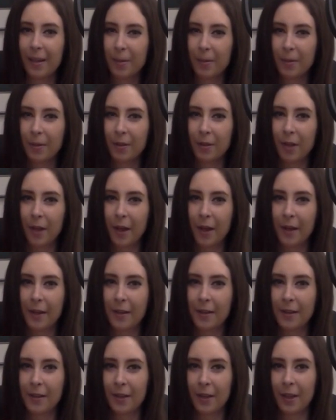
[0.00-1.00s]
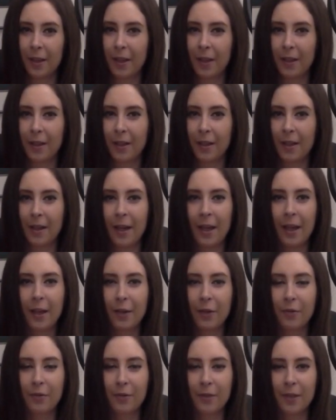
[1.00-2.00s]
up the lies, like
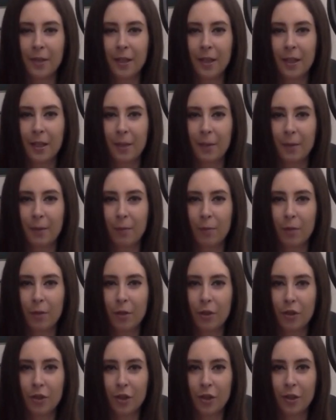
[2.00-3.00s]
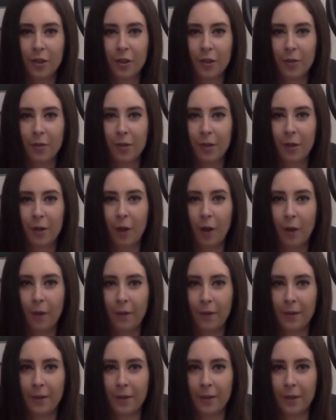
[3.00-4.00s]
AOC, I mean, what is she doing?
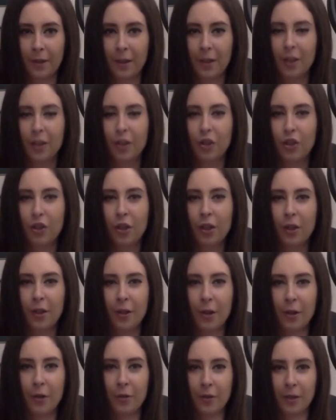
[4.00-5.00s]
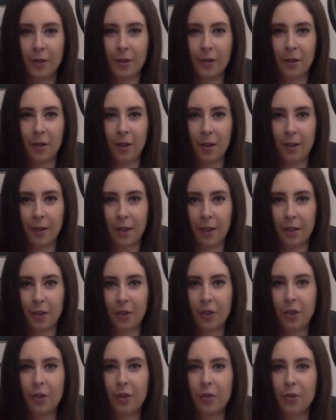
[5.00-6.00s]
Obviously, she knows it's not that.
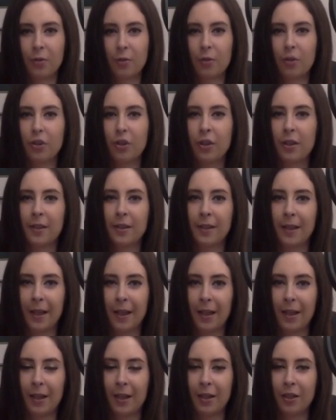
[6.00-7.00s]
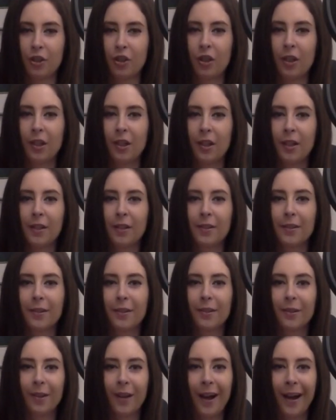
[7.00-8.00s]
She knows what she's saying. She is a
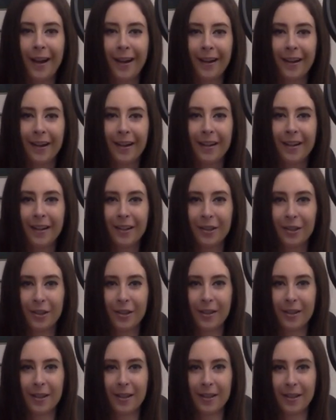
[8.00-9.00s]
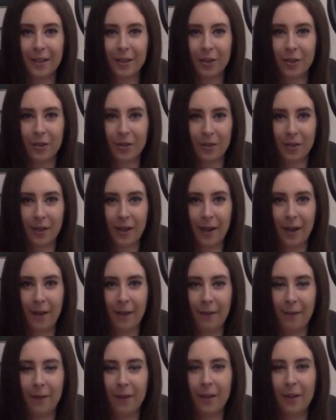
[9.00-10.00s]
liar. She says that she doesn't have,